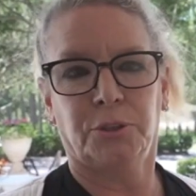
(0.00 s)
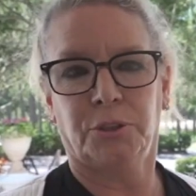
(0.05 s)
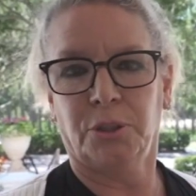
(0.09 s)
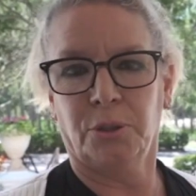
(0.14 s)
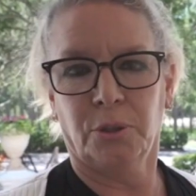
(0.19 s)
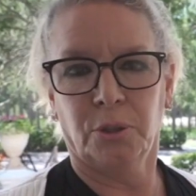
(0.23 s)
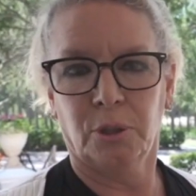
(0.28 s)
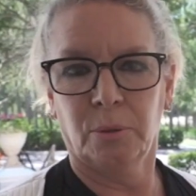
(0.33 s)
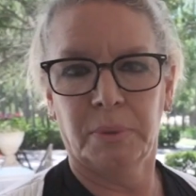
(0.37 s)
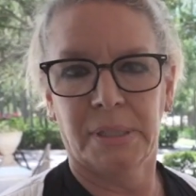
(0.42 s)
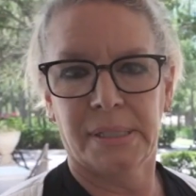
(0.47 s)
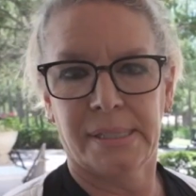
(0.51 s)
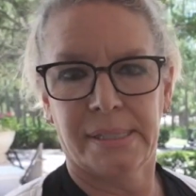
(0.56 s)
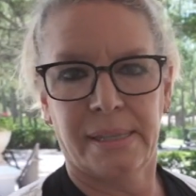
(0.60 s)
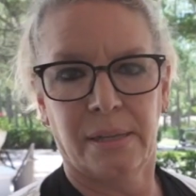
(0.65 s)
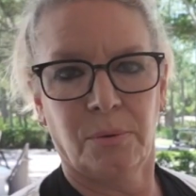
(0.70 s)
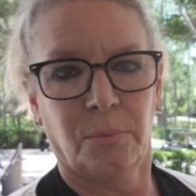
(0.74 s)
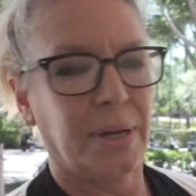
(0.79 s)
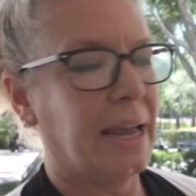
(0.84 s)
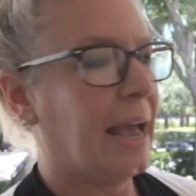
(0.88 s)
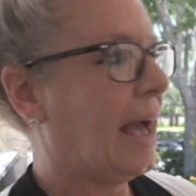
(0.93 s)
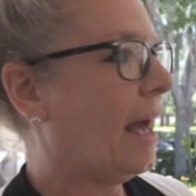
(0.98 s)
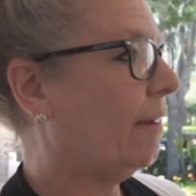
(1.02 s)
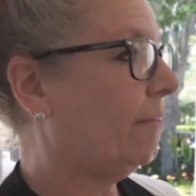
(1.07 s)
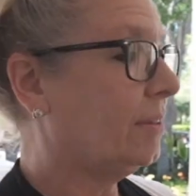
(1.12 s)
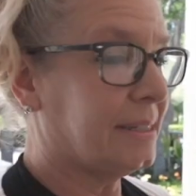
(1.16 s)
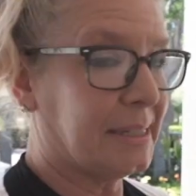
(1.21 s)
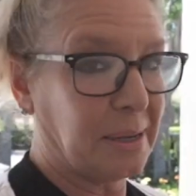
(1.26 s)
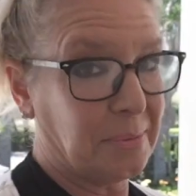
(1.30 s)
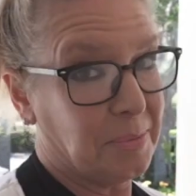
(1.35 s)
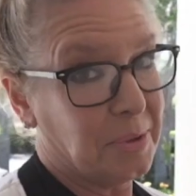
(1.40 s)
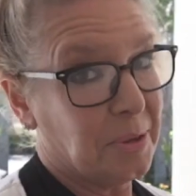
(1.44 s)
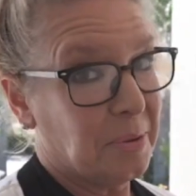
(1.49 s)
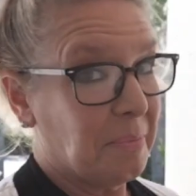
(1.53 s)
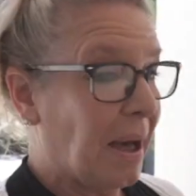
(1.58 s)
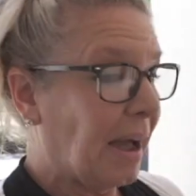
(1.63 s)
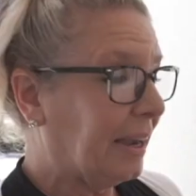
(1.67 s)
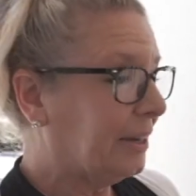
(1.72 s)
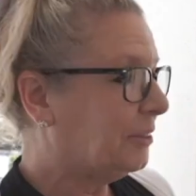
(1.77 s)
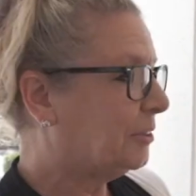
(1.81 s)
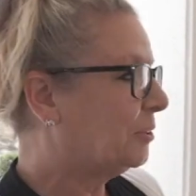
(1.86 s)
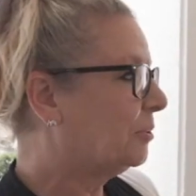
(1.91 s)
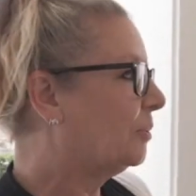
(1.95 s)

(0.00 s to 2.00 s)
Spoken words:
tournaments that we have and some of the minor